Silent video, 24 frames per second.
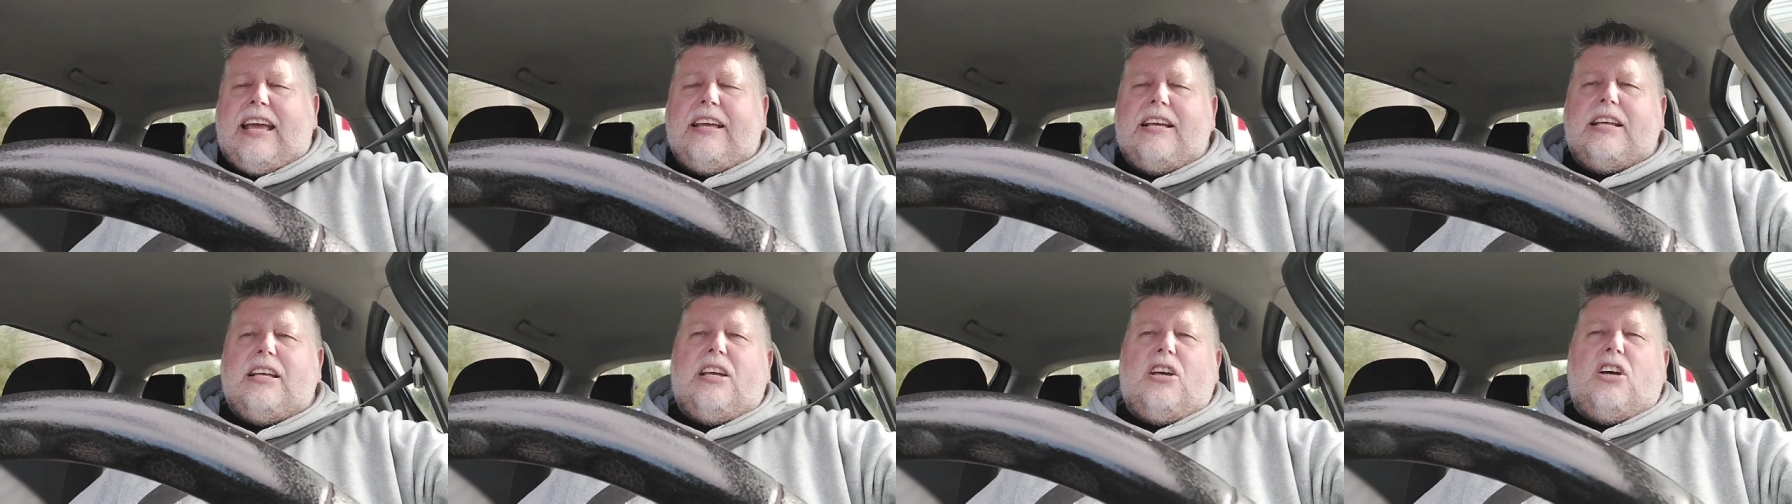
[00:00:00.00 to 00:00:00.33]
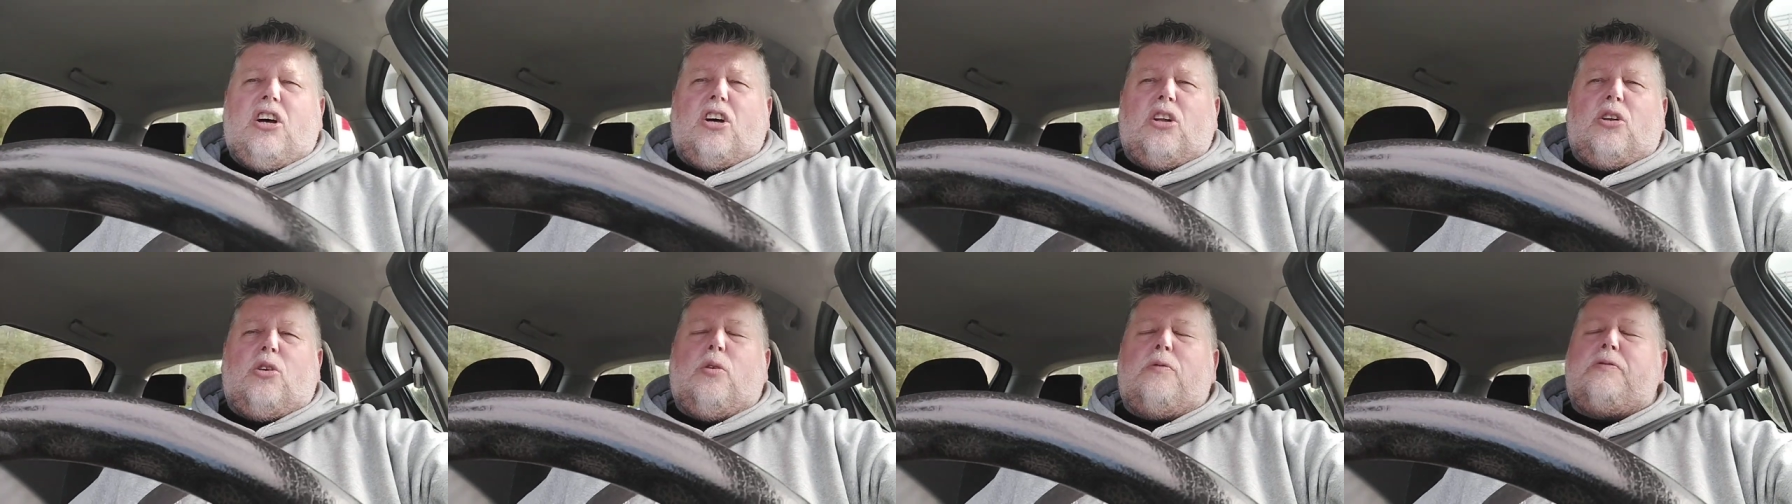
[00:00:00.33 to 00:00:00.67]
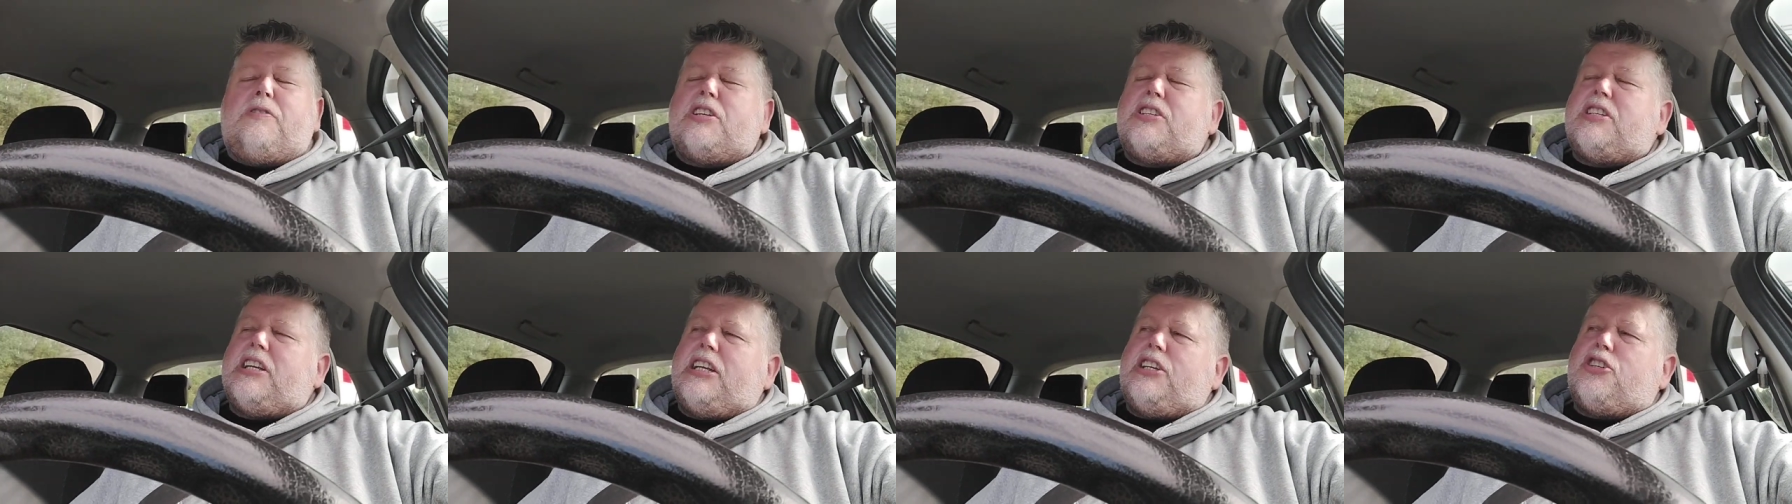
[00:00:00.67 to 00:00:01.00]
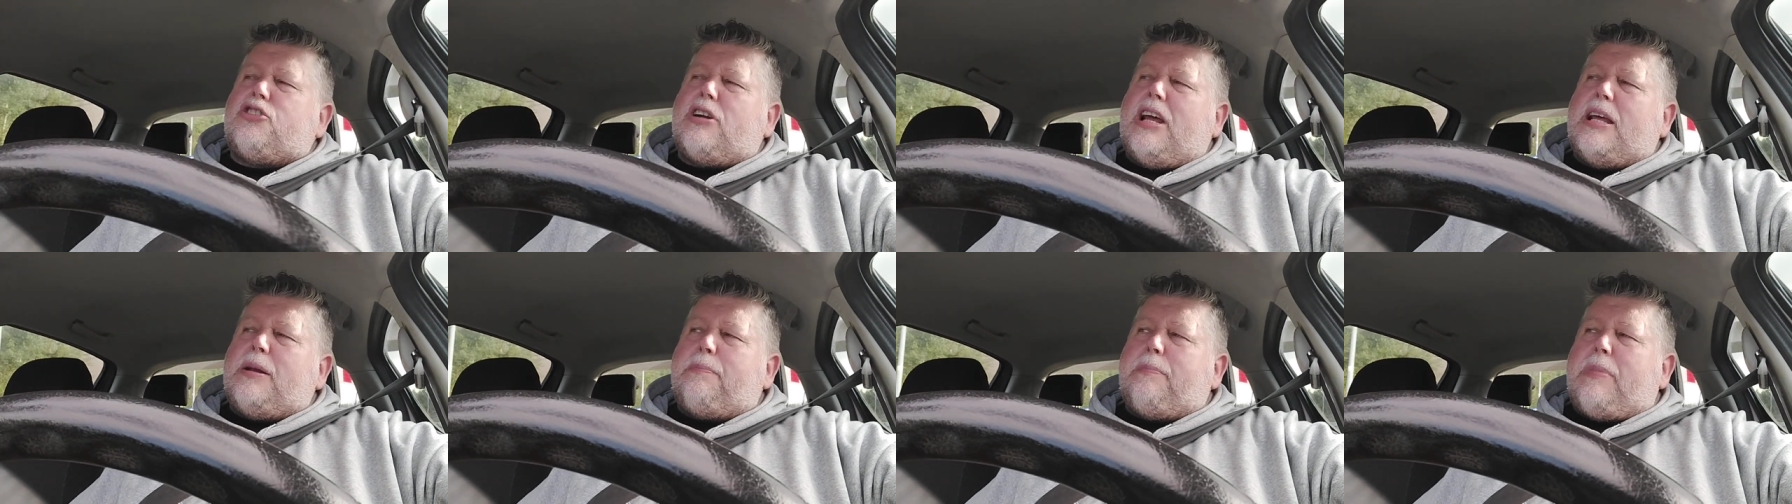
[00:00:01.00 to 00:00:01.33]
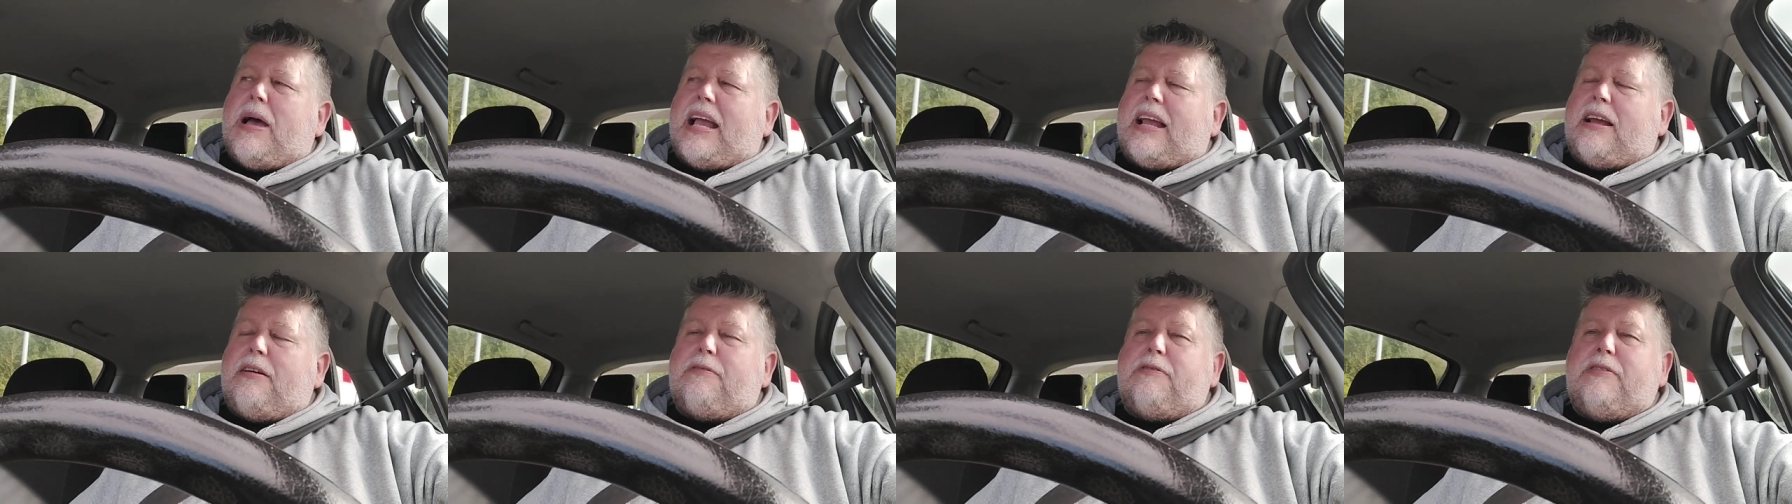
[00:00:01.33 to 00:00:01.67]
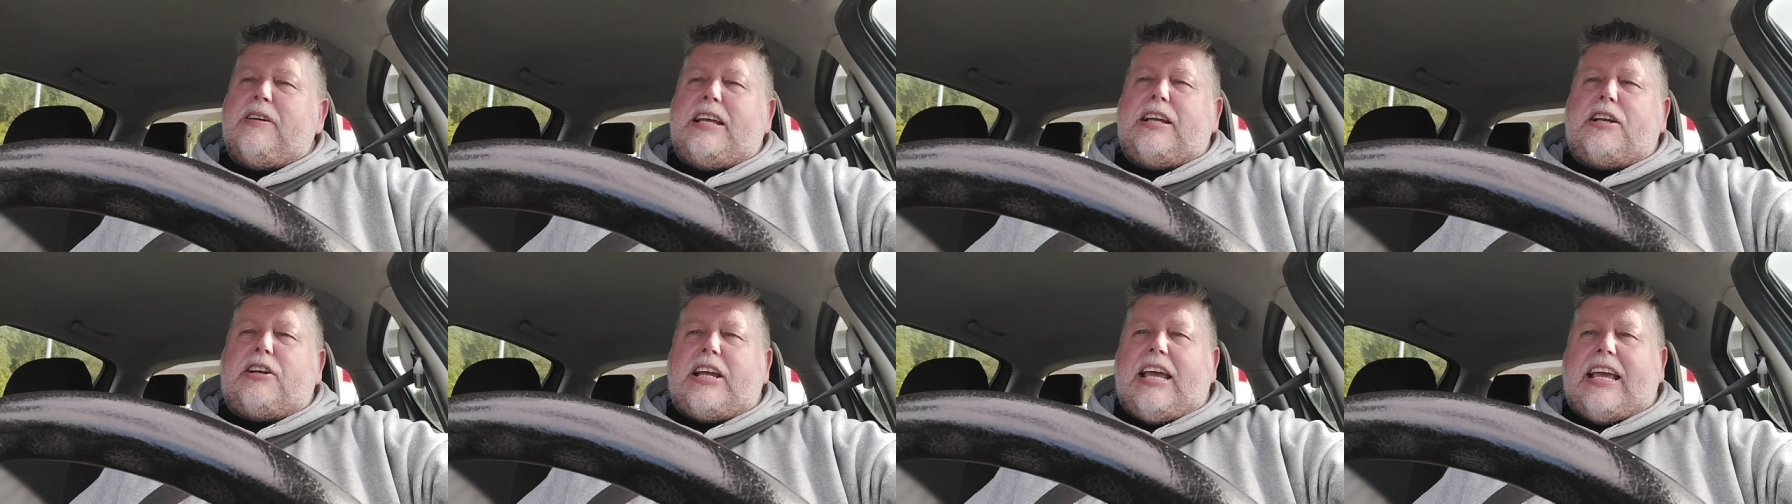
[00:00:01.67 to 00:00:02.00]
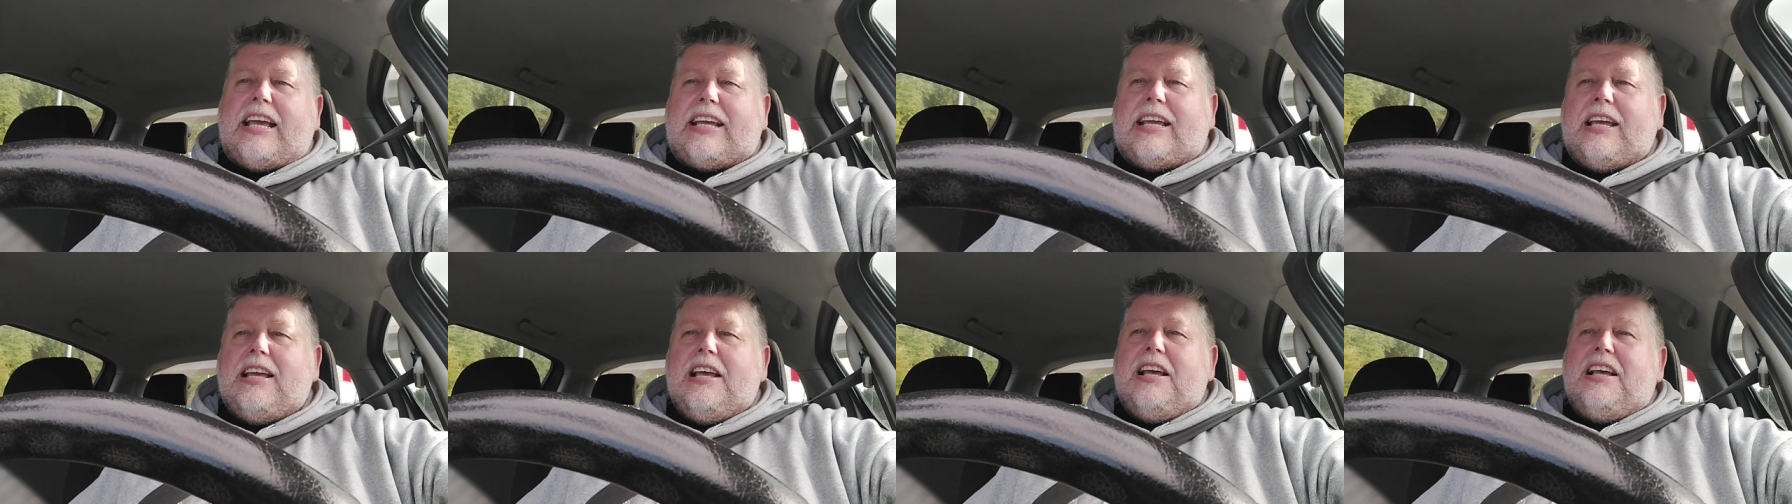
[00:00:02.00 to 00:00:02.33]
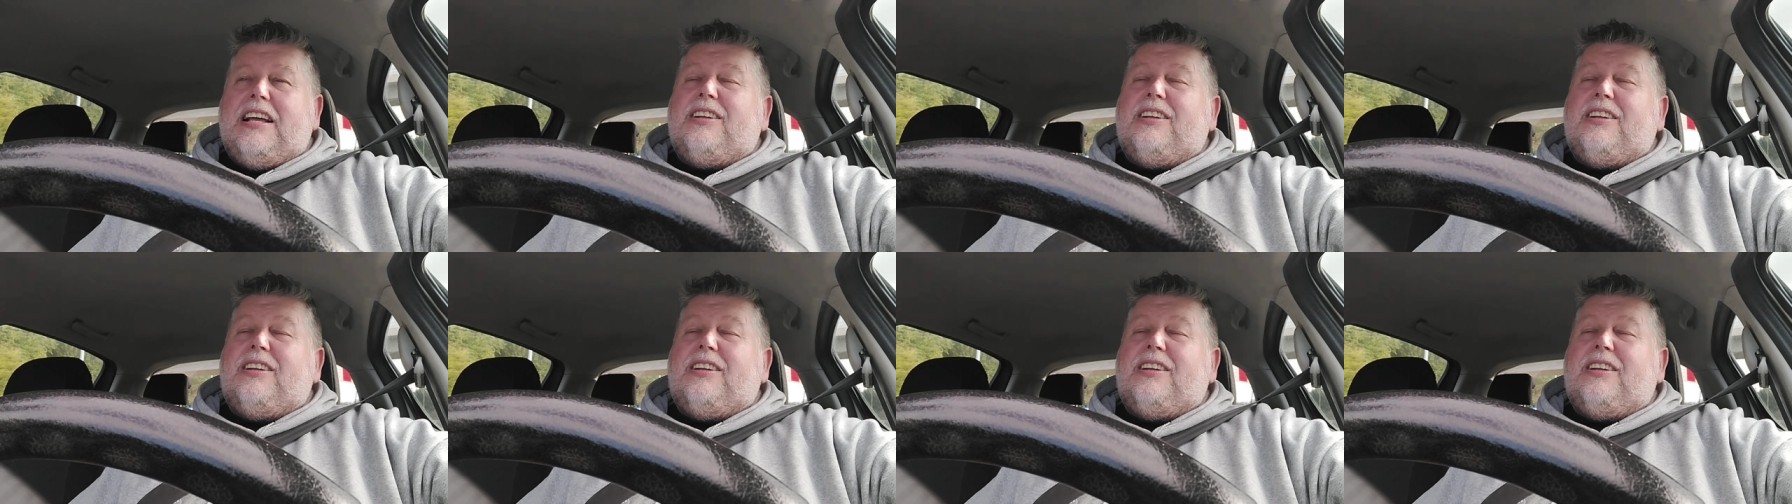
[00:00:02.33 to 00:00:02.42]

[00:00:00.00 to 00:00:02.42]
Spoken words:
I'd love to see Trent bang a free kick.